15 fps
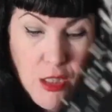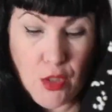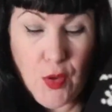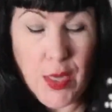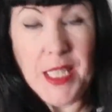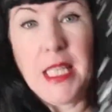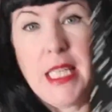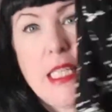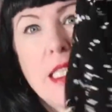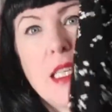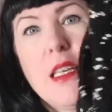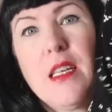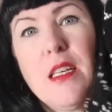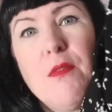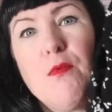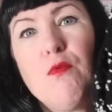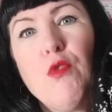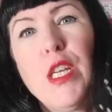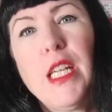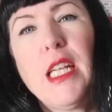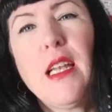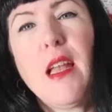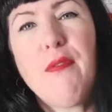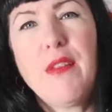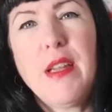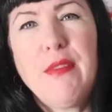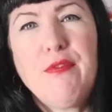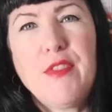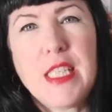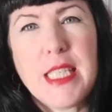dress, it's a really
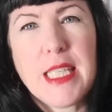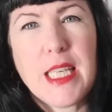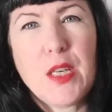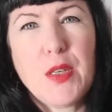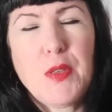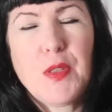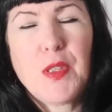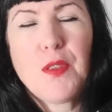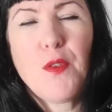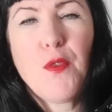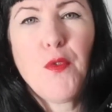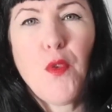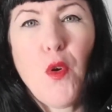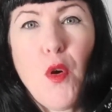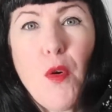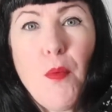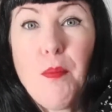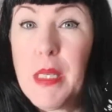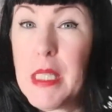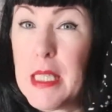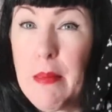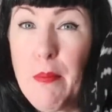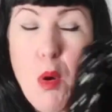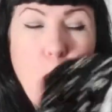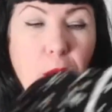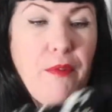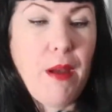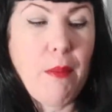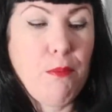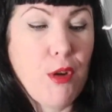lovely viscose from Missy Mop
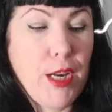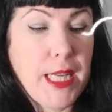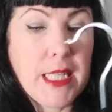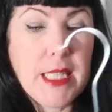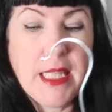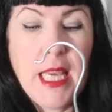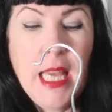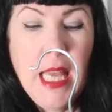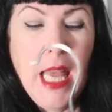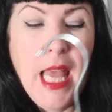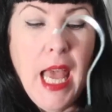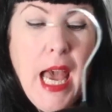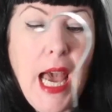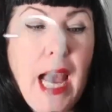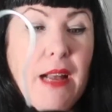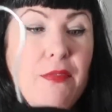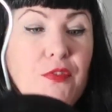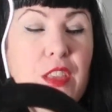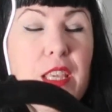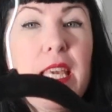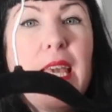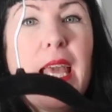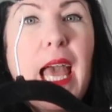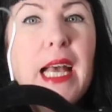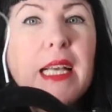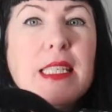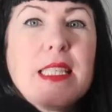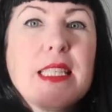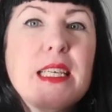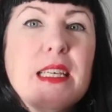Fabrics, and it
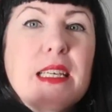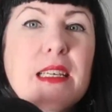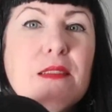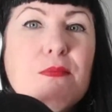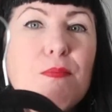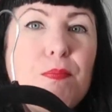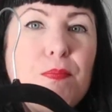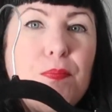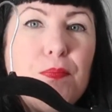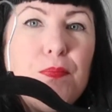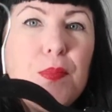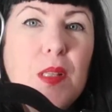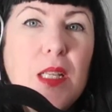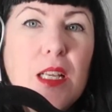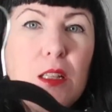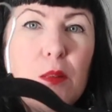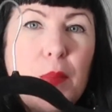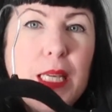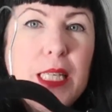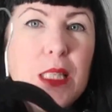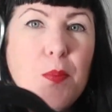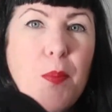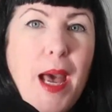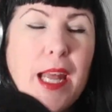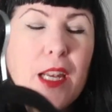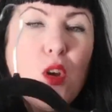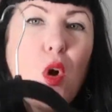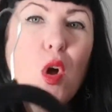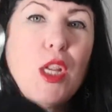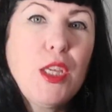has the little Peter
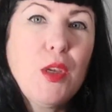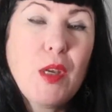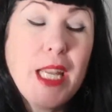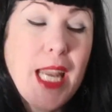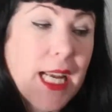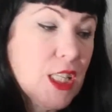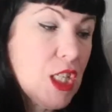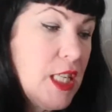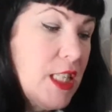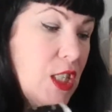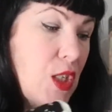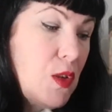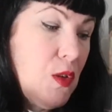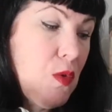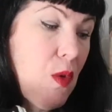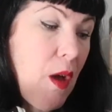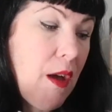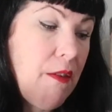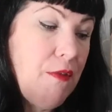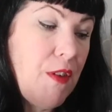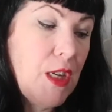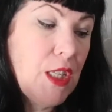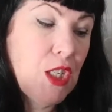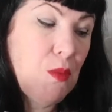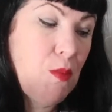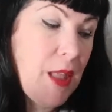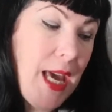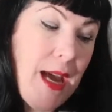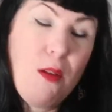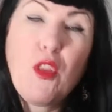Pan collar. You can actually do a version
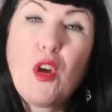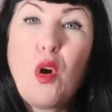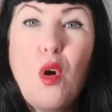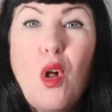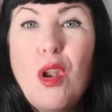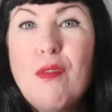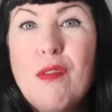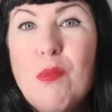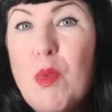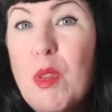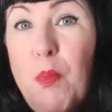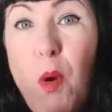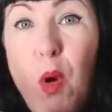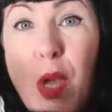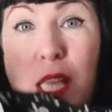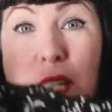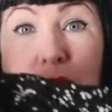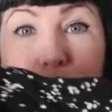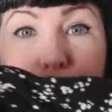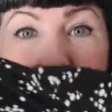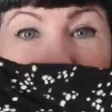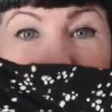without the collar and with pockets and all